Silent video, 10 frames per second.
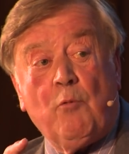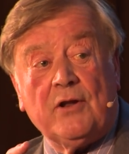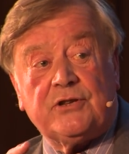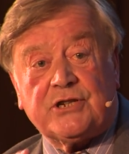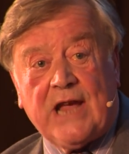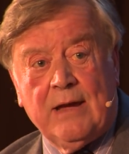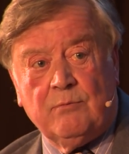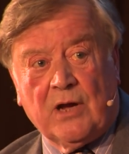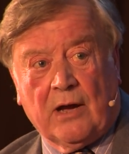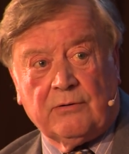They want
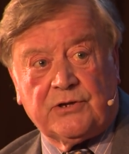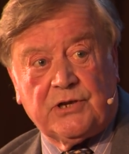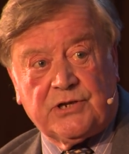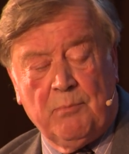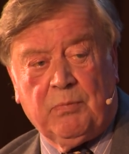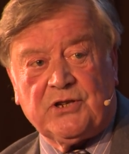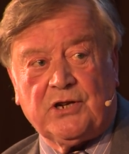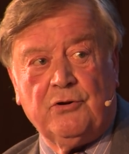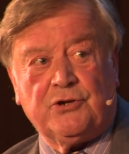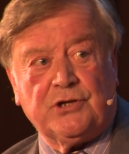scapegoats. The simple
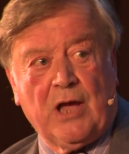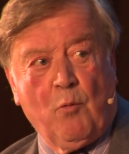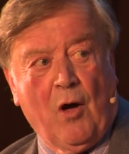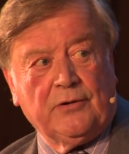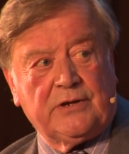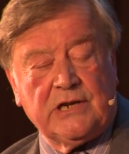solution they want